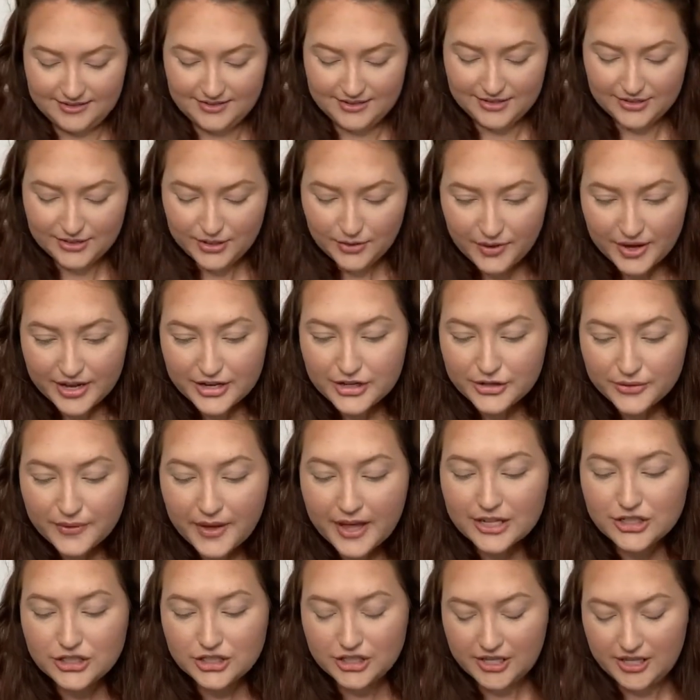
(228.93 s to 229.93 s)
So I do
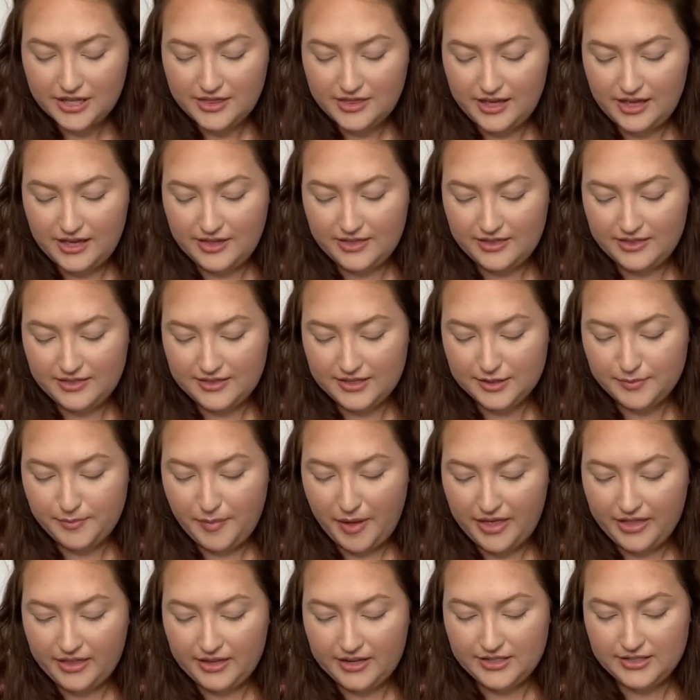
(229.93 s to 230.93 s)
actually think that this
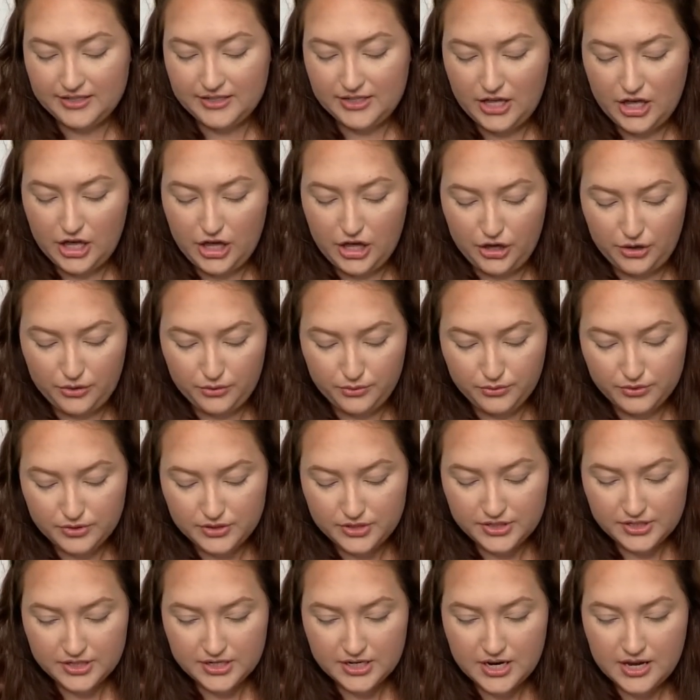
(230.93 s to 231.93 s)
palette is cute
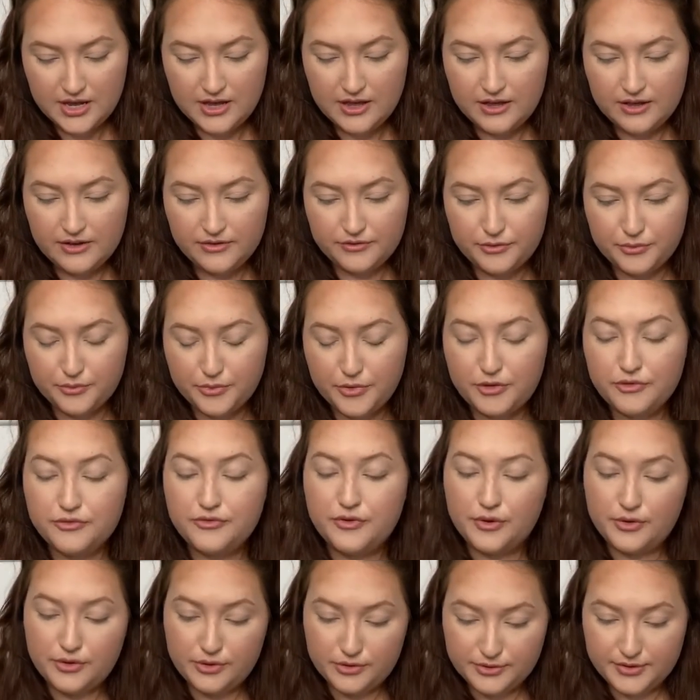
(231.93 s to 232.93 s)
from the
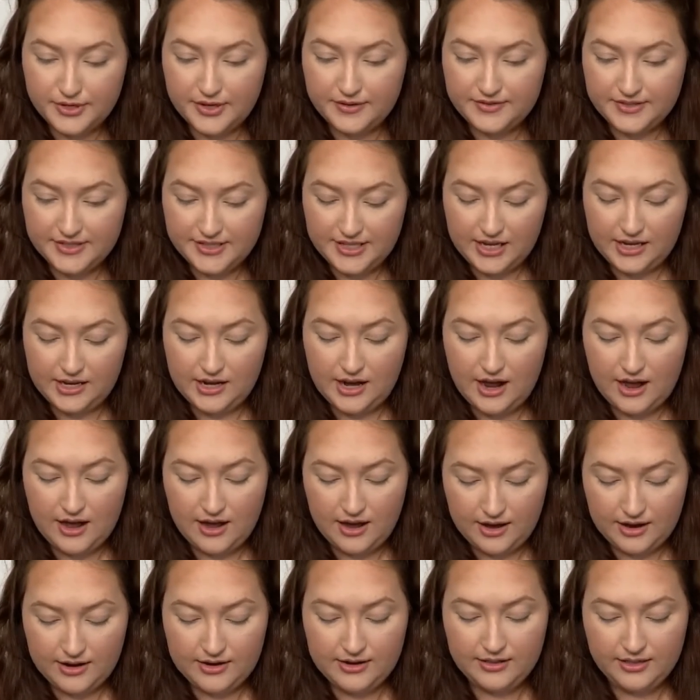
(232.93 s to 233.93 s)
photos I've seen
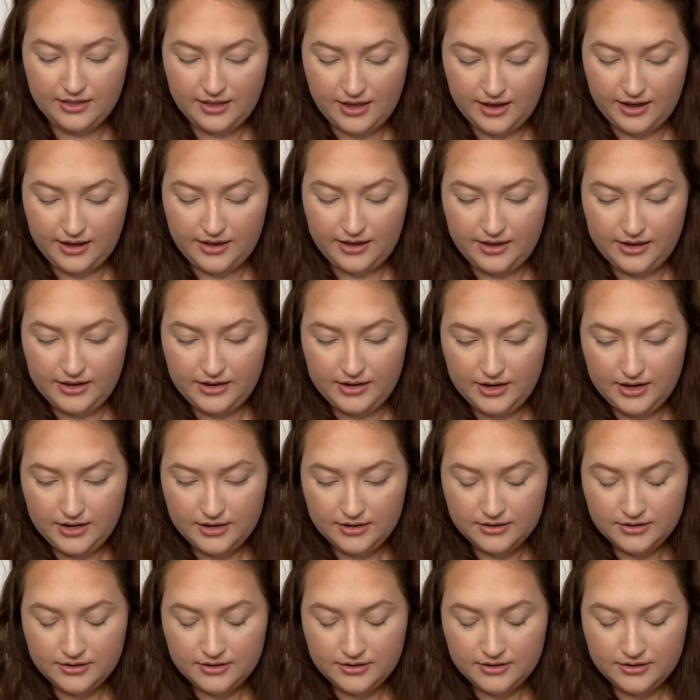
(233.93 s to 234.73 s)
online.